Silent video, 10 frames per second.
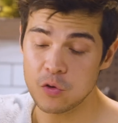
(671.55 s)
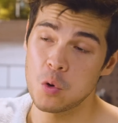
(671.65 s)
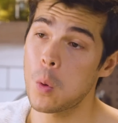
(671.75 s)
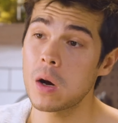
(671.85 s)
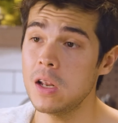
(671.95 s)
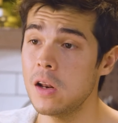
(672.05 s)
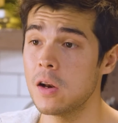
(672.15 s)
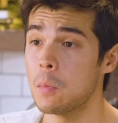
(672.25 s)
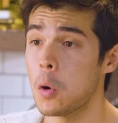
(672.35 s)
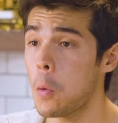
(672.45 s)
you don't wanna eat in
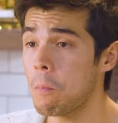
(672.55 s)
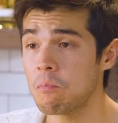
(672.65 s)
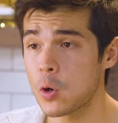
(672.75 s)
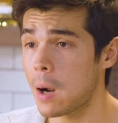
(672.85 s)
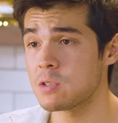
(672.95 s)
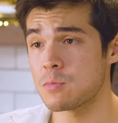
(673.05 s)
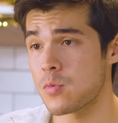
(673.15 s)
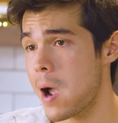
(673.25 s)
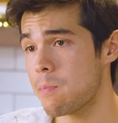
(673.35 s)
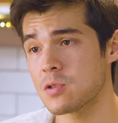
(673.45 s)
a bowl, grab some
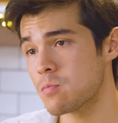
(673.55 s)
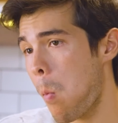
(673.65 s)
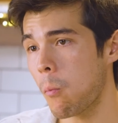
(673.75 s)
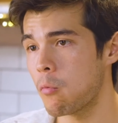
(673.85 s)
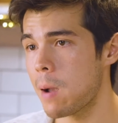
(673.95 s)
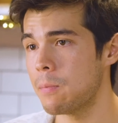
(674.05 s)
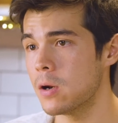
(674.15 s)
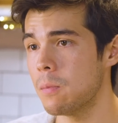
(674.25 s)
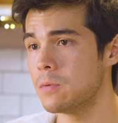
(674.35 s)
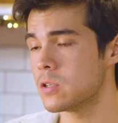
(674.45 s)
wraps, wrap it
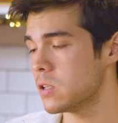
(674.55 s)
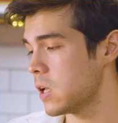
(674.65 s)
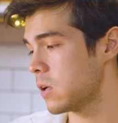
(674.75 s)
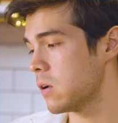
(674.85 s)
up into like